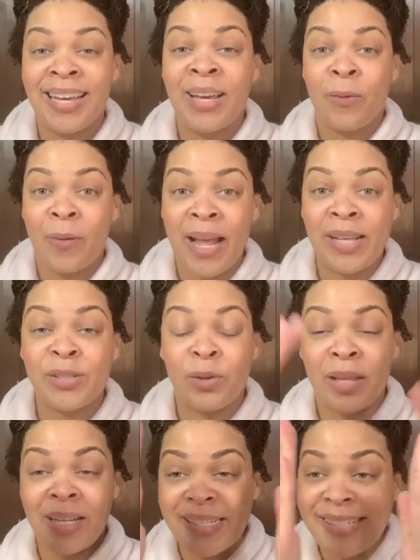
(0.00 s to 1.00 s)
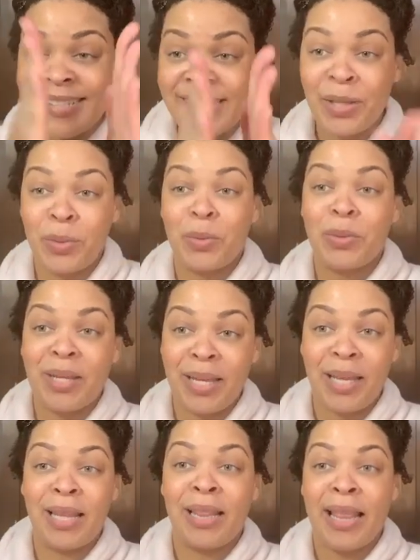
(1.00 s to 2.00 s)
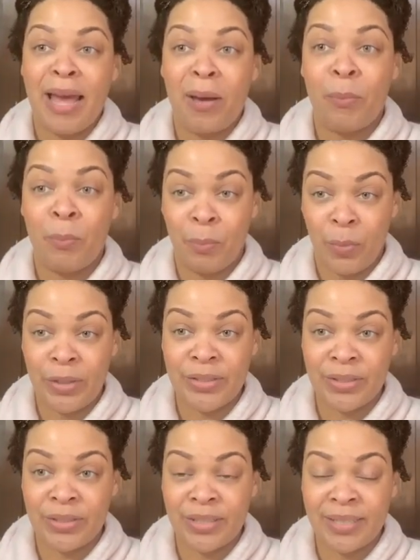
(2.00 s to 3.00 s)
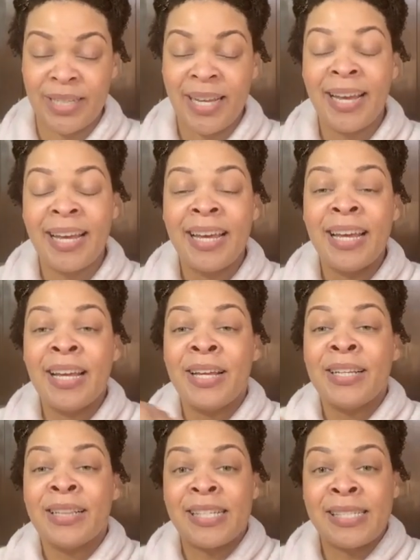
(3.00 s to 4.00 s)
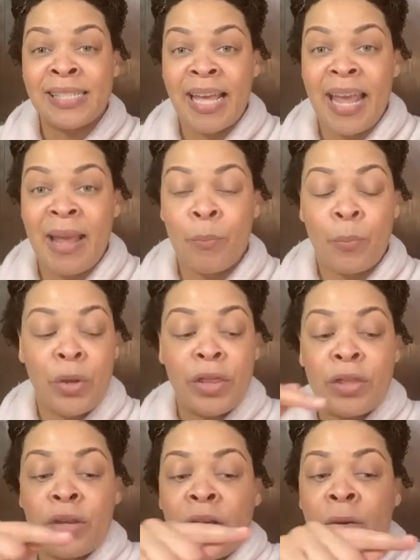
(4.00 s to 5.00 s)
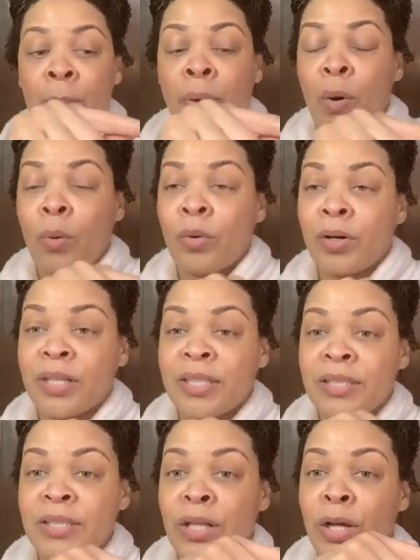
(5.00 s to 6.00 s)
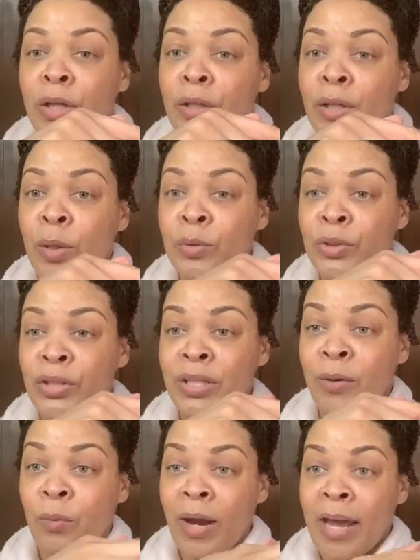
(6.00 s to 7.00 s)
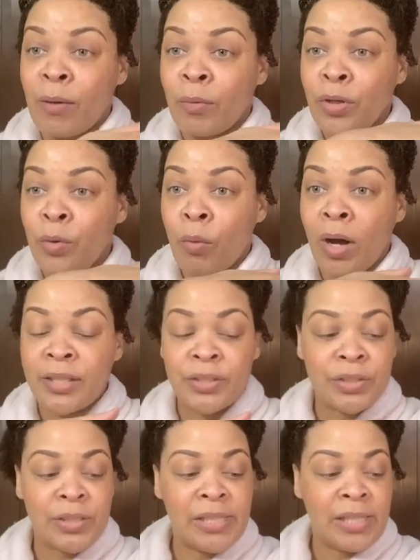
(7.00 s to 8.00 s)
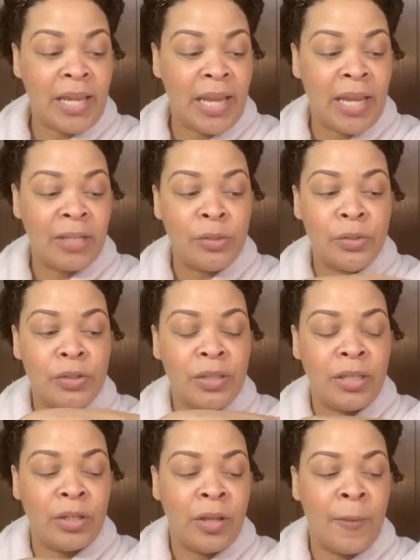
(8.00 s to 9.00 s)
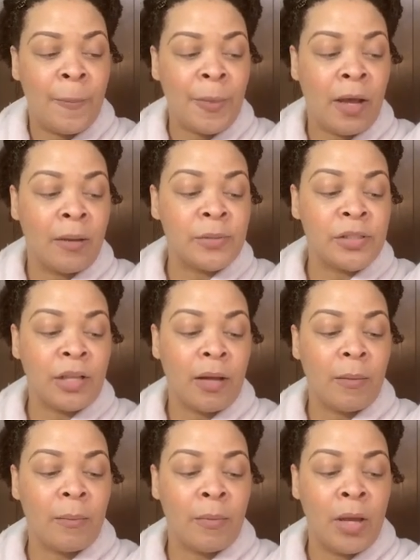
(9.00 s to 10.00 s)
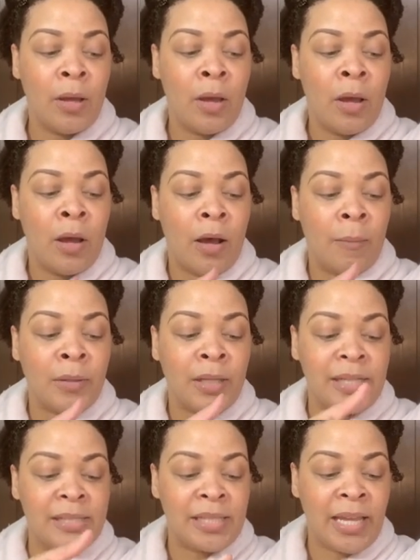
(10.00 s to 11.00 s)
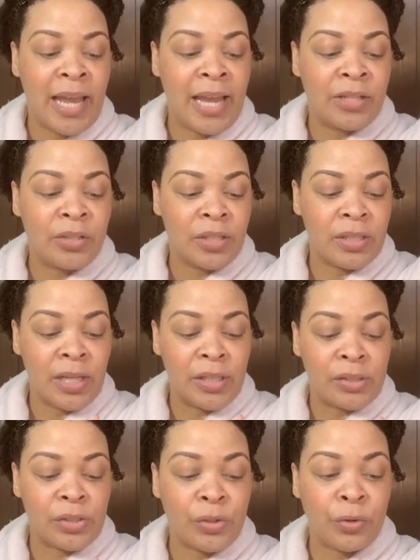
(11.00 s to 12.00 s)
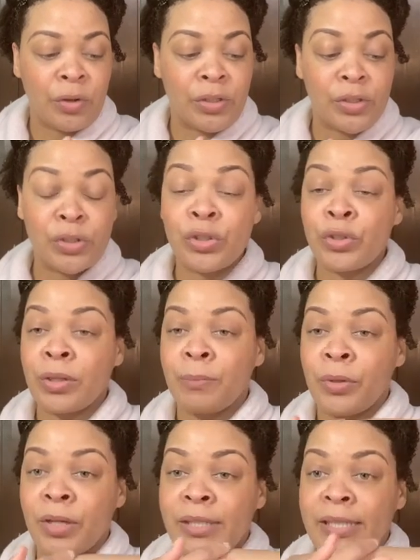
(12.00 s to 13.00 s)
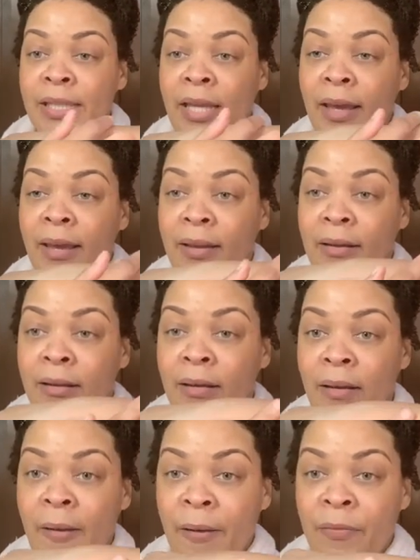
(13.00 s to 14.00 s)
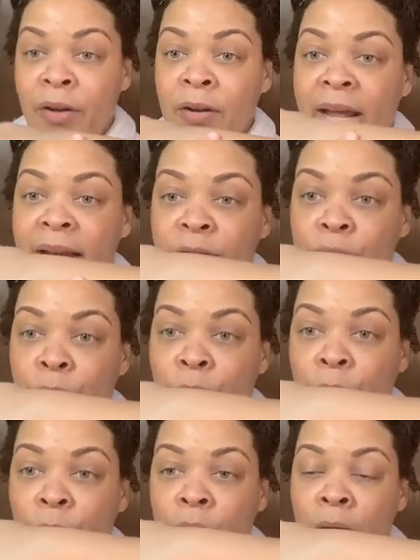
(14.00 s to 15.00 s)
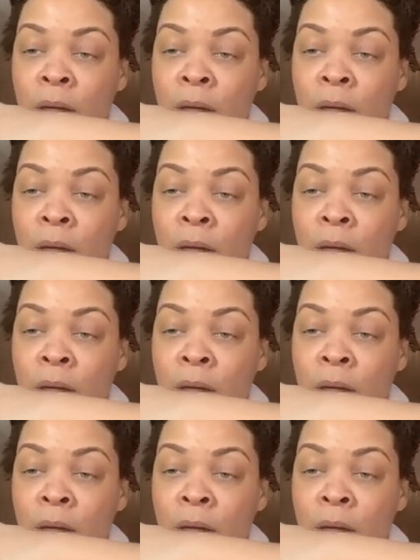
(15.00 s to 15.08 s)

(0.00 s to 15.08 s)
right? So then it's sealed in that moisture. The same with your pores. Lotion, right? When you wash your skin, usually some cleansing agents can strip your skin of their natural